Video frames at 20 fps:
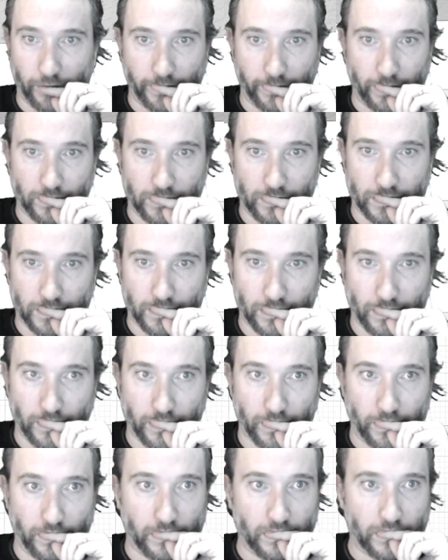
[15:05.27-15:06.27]
the
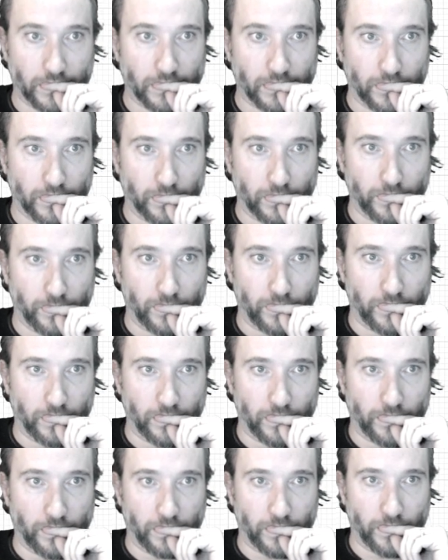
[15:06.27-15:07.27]
outside. So
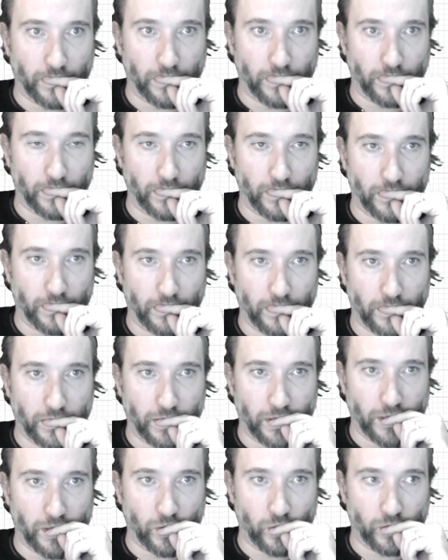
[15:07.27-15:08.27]

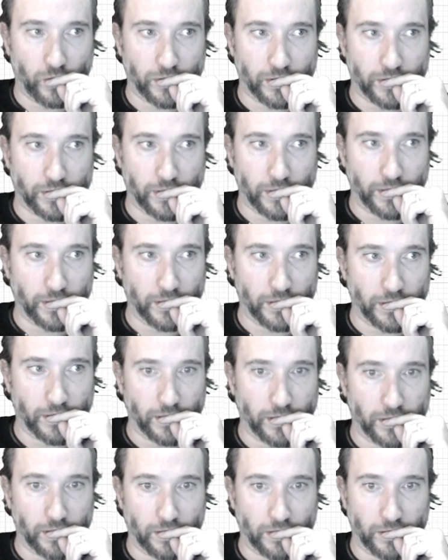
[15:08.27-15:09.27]
I was
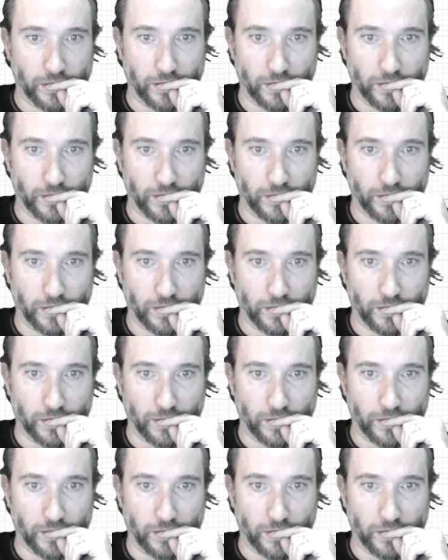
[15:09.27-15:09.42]
thinking